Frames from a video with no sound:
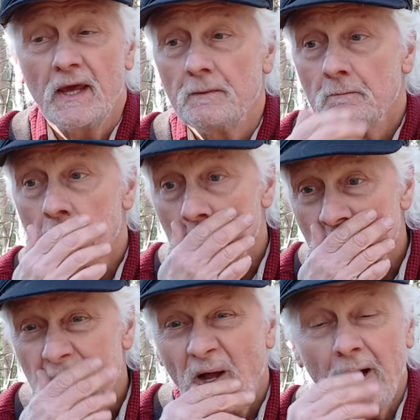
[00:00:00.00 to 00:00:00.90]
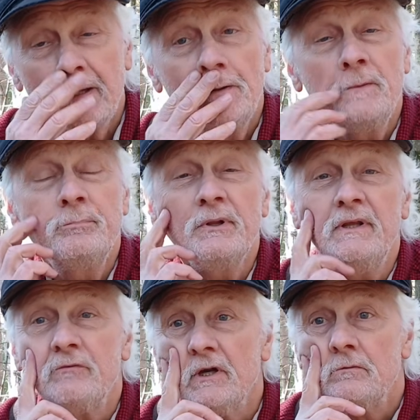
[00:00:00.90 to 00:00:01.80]
that I couldn't
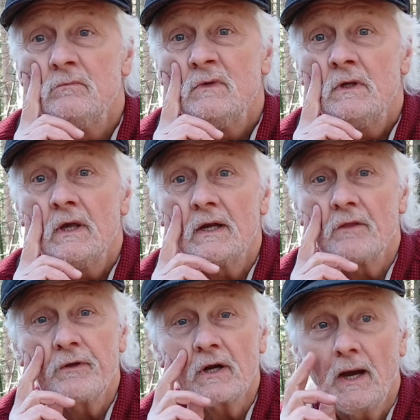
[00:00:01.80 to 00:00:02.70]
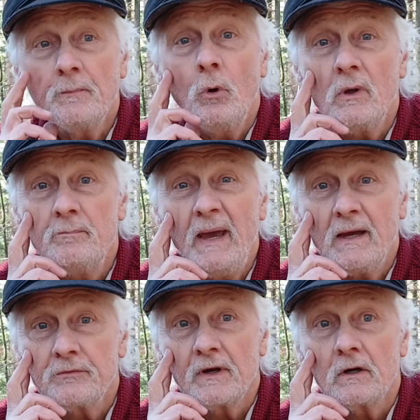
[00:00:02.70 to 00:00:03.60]
believe it. And I thought, I'm going
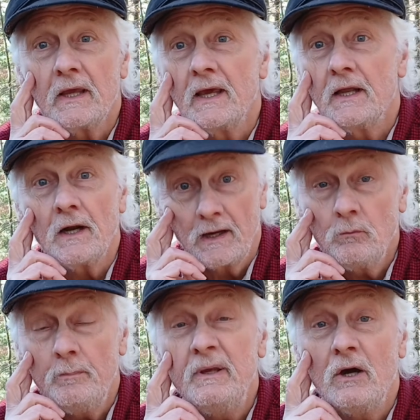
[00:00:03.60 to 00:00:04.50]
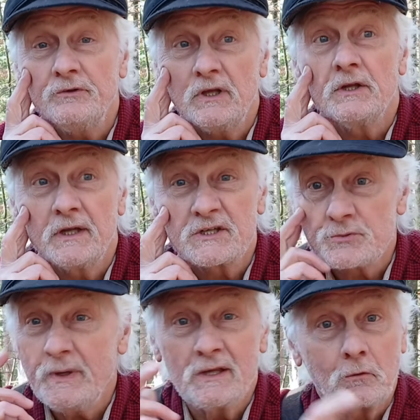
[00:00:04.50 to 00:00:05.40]
back there and I will be hunting it next
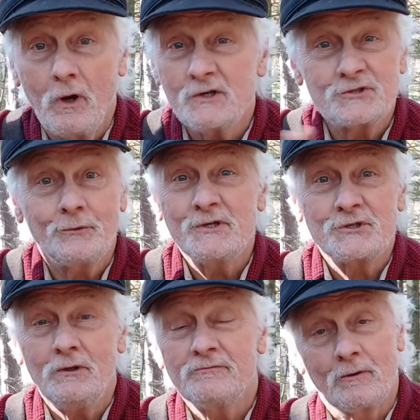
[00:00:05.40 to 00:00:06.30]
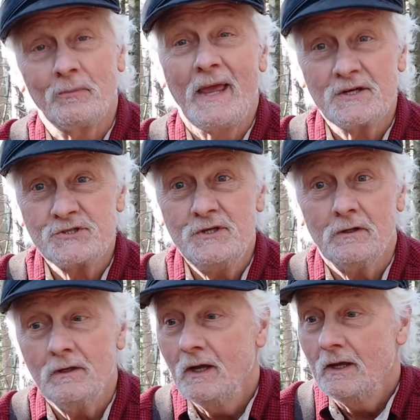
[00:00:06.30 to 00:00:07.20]
week. Long story short, from last
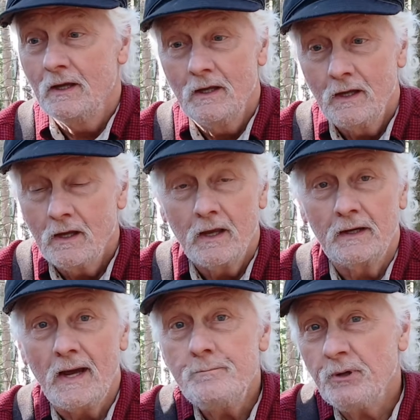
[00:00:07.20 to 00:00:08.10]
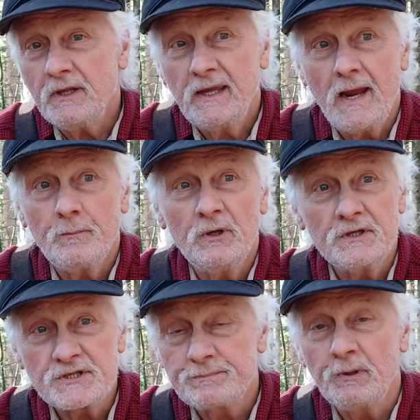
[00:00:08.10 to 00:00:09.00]
year. And I put a camera in
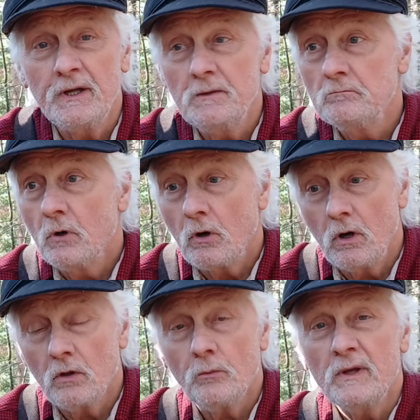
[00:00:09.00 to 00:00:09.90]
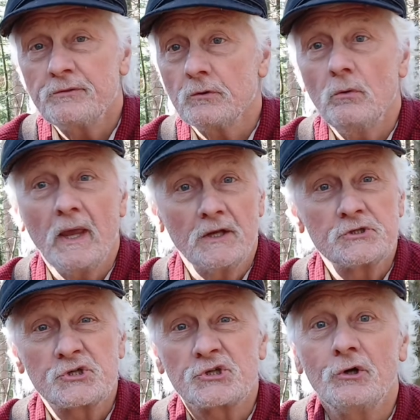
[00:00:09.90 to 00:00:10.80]
the spring all the way through. And
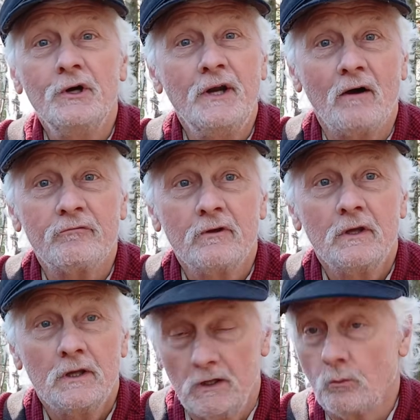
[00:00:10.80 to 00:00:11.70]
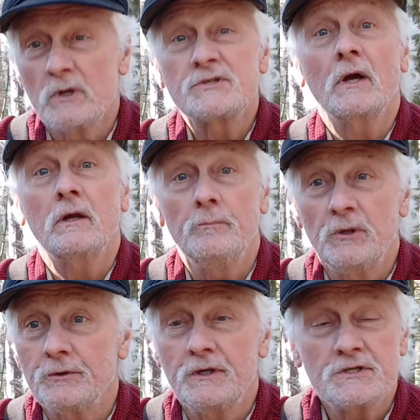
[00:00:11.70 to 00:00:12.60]
sure enough, it was a
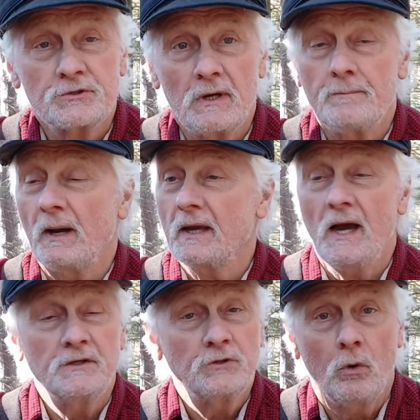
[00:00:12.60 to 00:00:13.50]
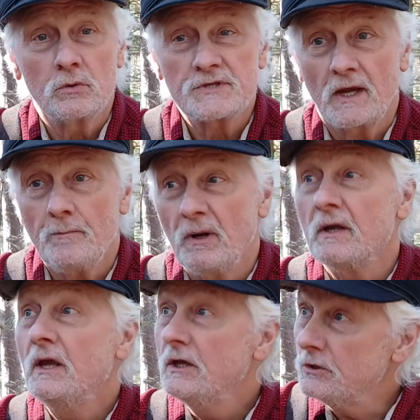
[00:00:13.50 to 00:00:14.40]
community scrape. I got does. I got
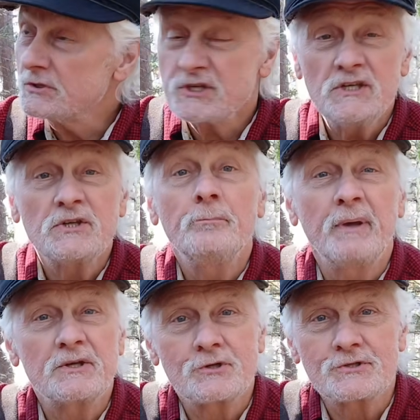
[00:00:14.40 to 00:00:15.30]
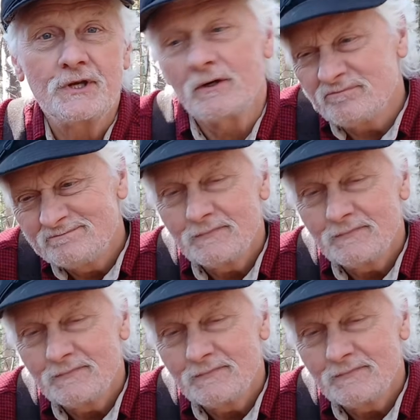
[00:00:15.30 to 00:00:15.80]
bucks. You'll see some pictures here.